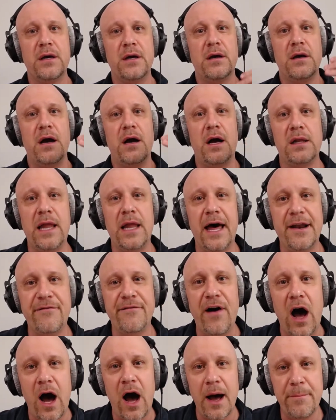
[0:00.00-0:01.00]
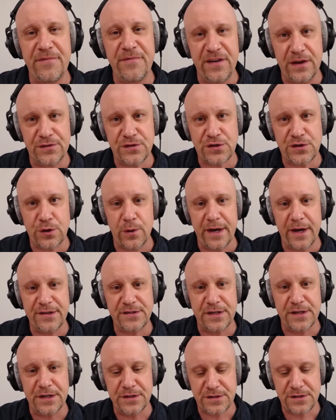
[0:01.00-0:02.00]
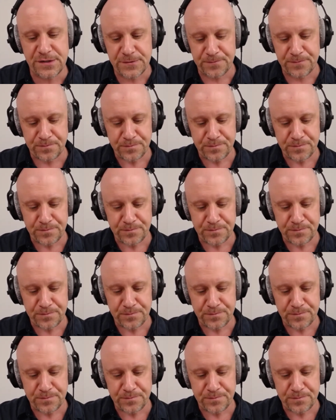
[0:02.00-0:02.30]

a lot of obvious choices.